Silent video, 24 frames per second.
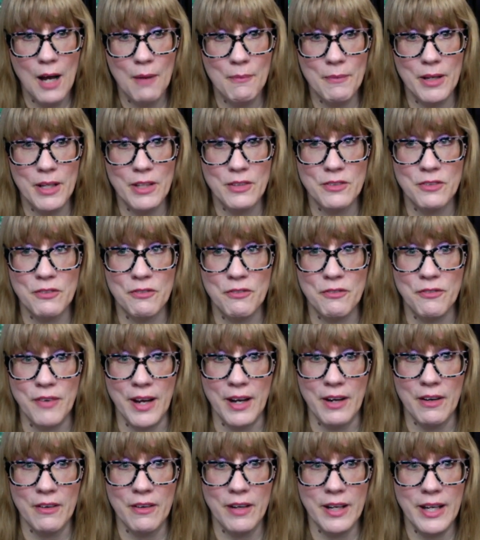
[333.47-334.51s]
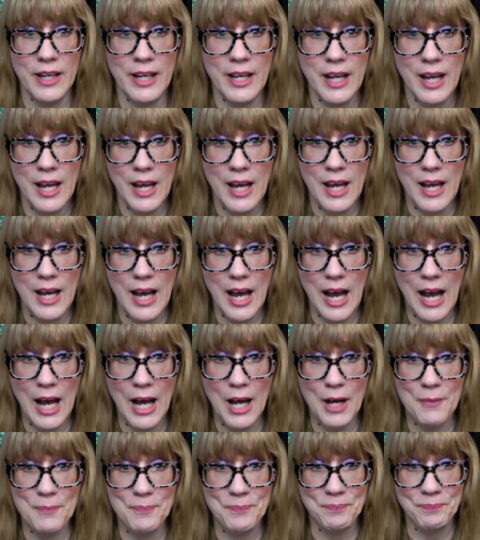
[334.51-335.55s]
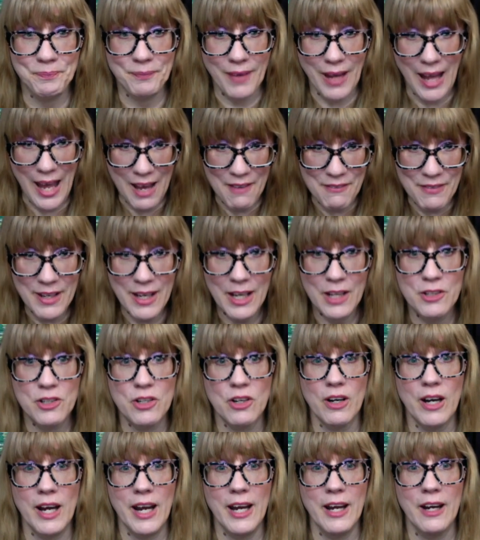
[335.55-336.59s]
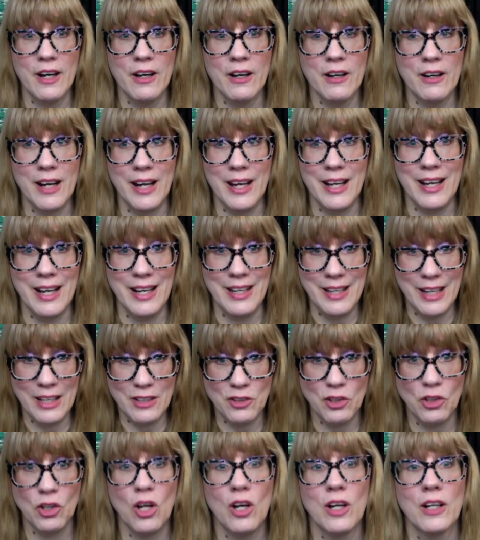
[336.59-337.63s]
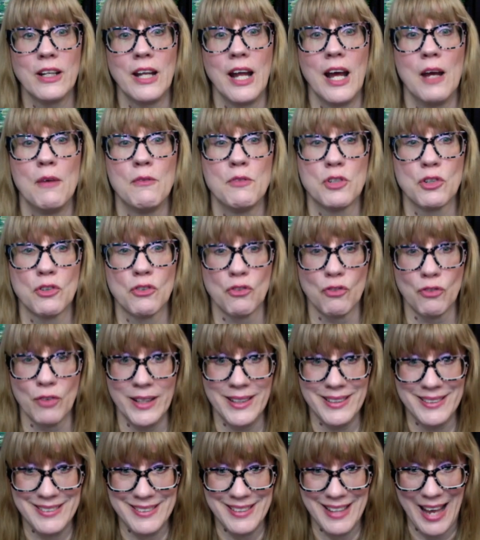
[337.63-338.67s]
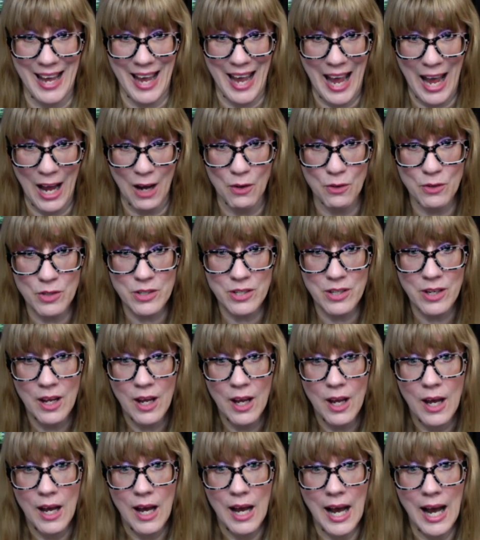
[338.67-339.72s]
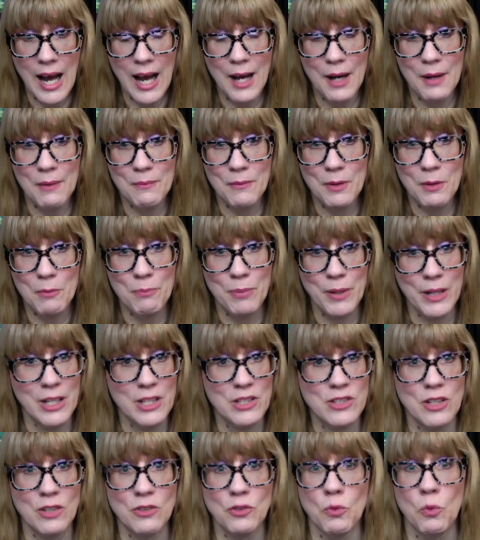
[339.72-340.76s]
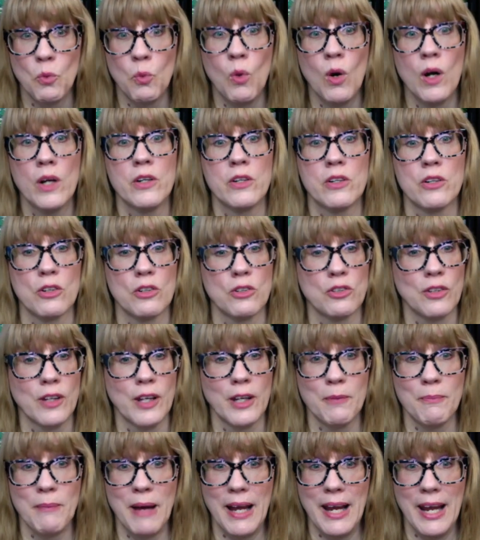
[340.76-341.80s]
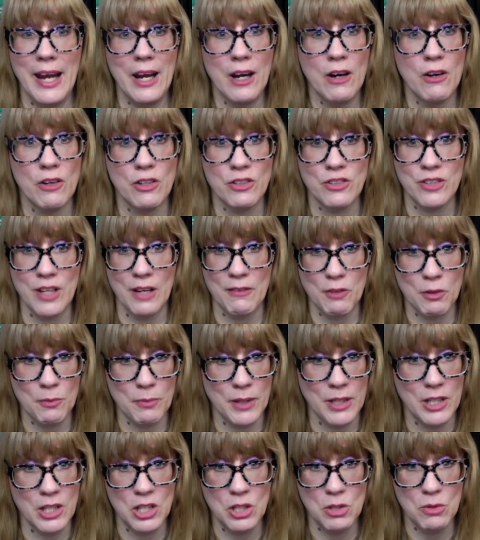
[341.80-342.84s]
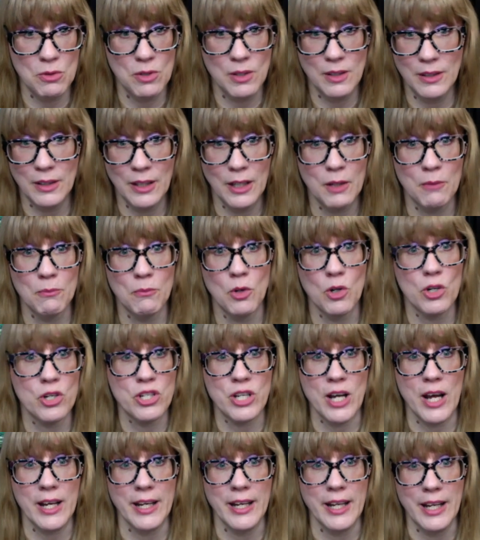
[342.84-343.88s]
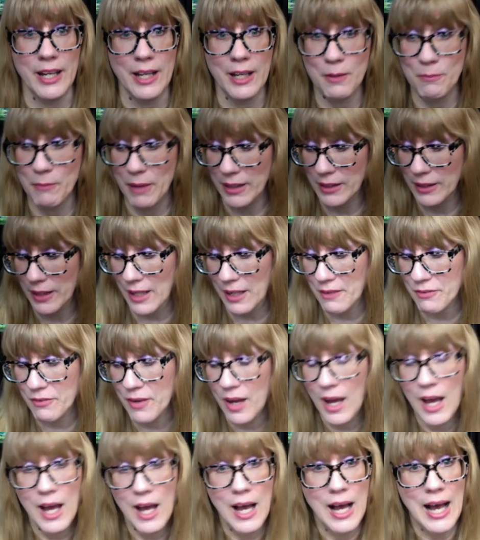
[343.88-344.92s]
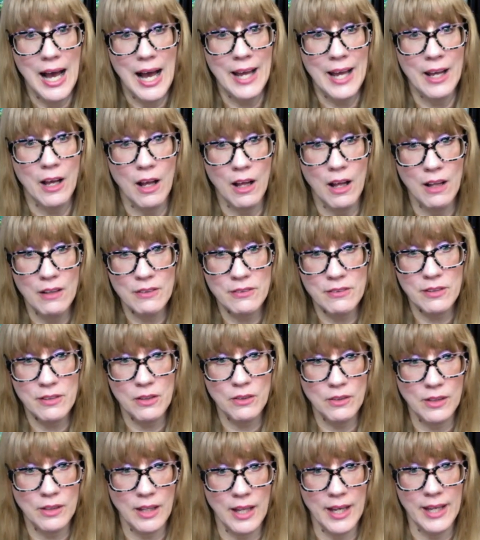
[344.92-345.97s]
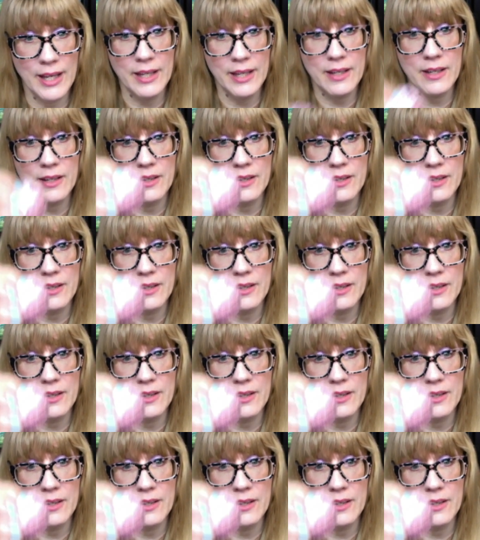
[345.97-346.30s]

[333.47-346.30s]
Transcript: is very heavy on your hair, and it takes a long time to rinse out, but it does wonders. Like, my hair has never been like more shiny in my life. I also like